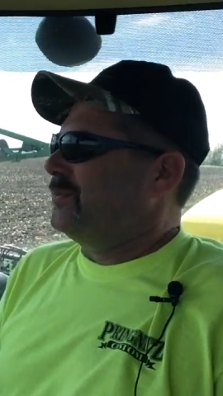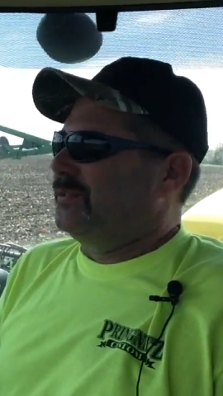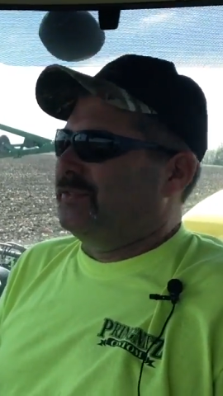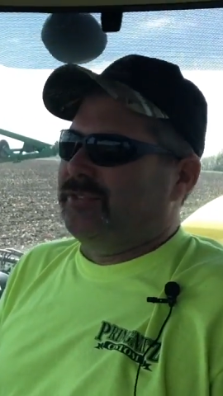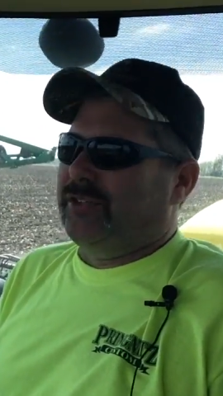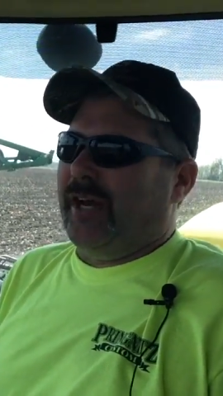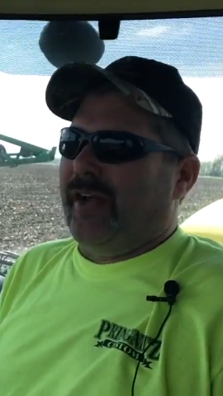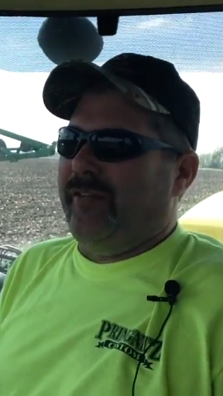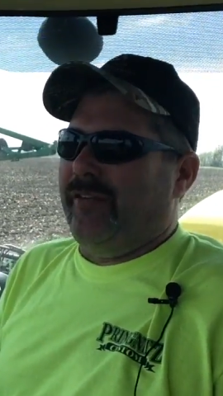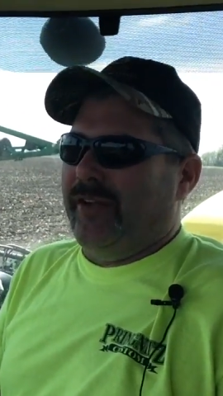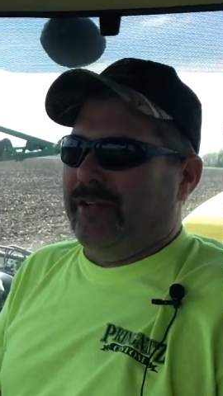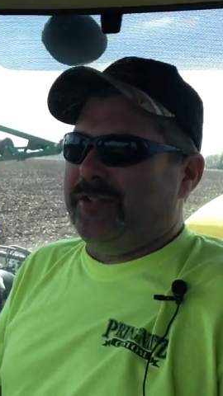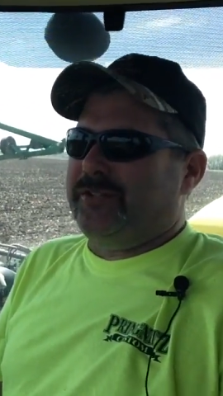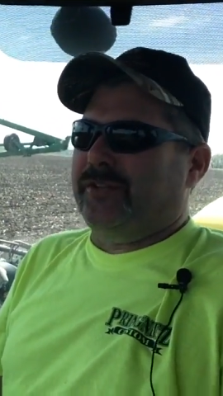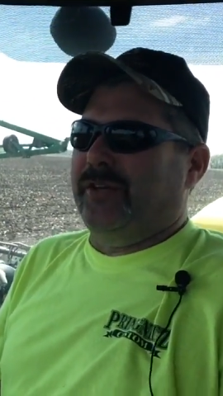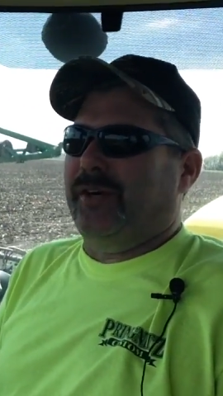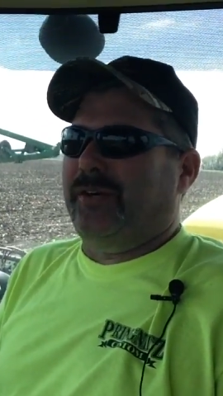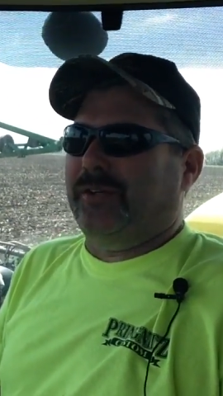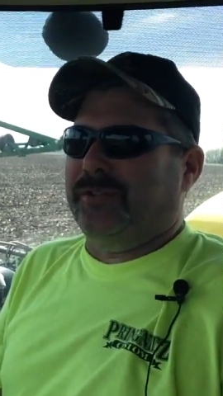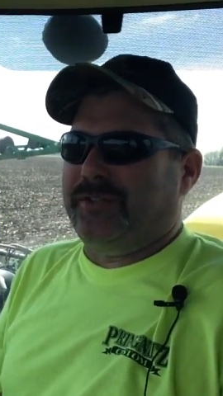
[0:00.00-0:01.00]
driving in
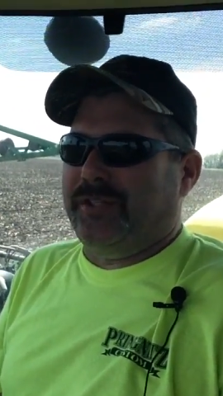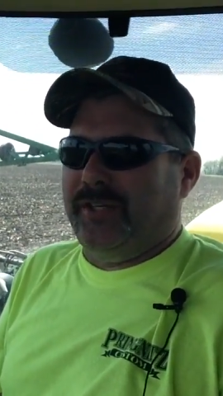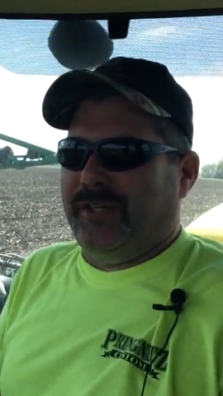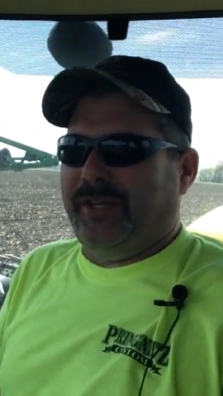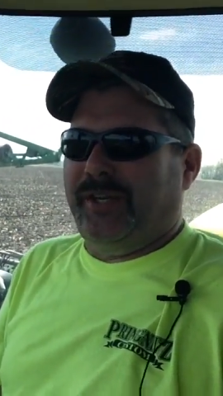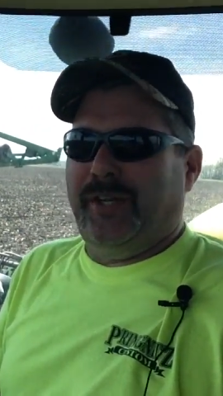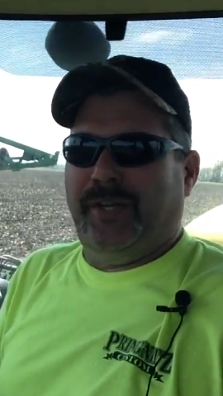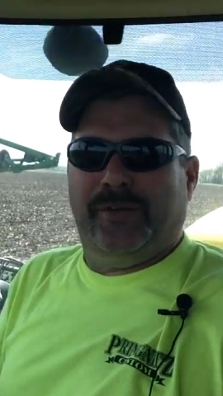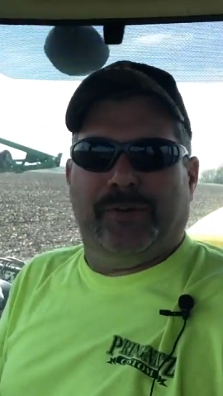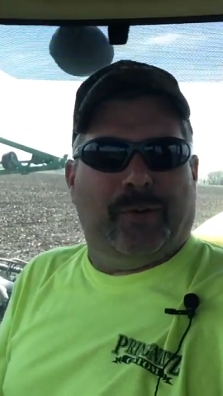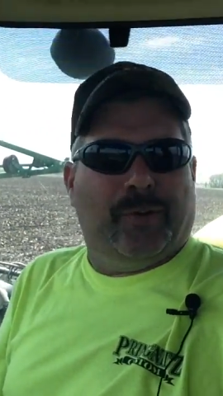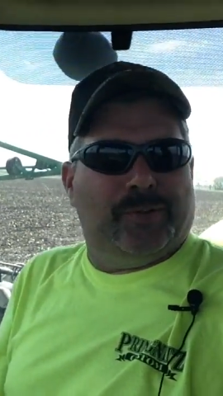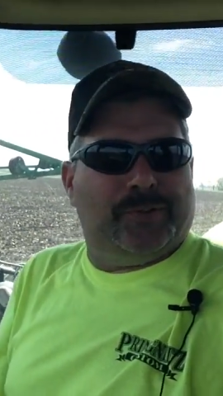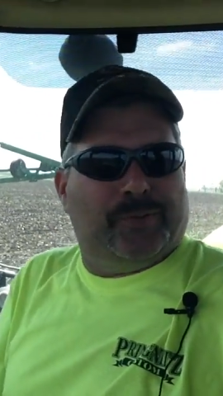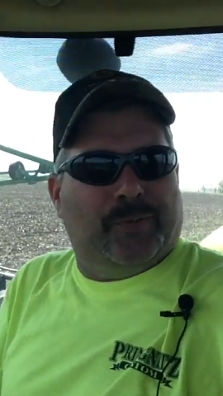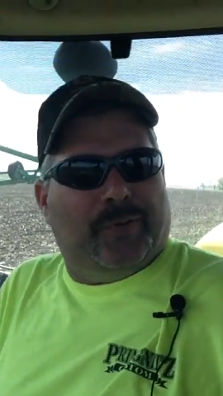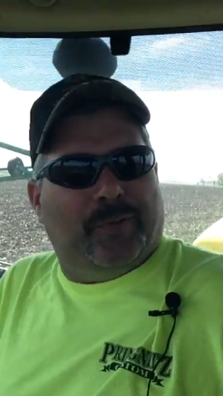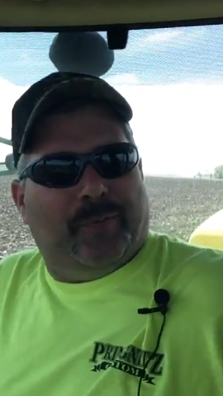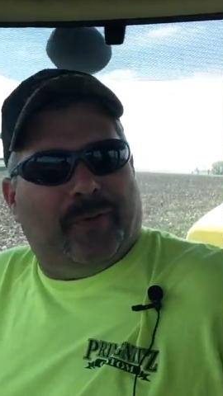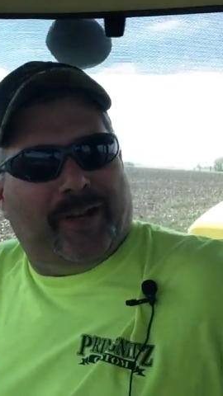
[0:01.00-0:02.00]
circles on the end rows,
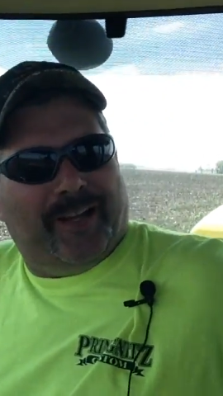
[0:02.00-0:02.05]
weren't we?